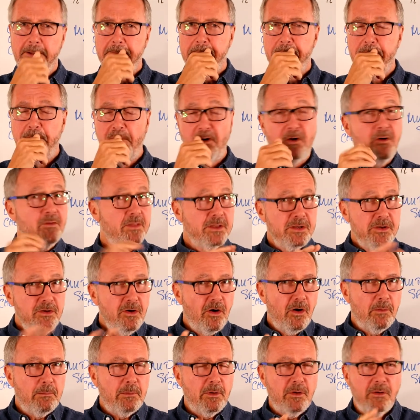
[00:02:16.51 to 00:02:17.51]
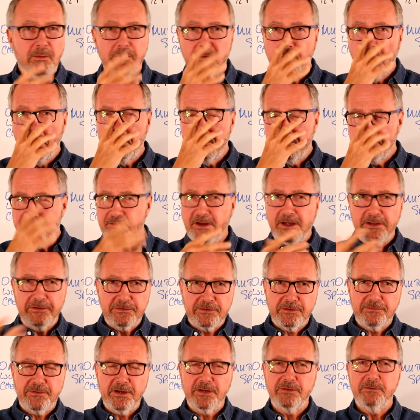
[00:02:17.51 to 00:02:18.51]
More than normal
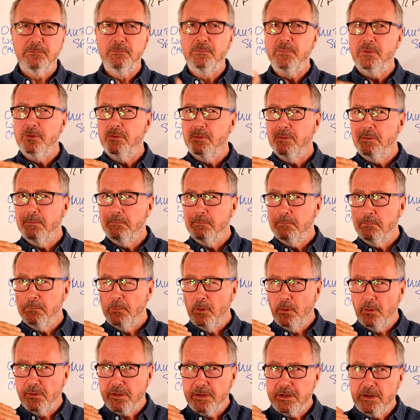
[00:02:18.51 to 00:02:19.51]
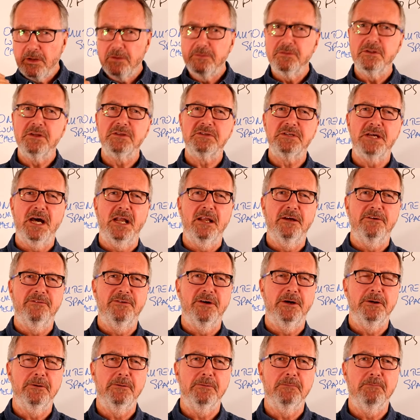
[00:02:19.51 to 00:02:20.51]
face-to-face, more than on the
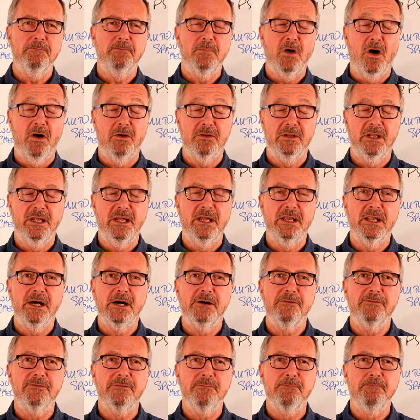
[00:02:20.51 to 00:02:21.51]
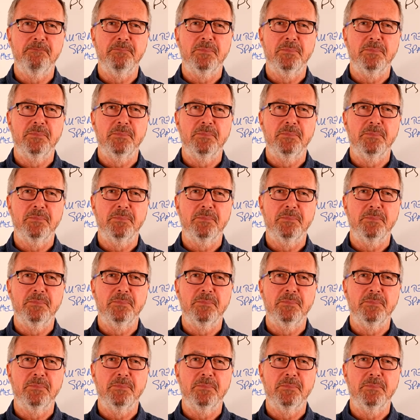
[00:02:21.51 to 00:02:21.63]
telephone, oddly enough.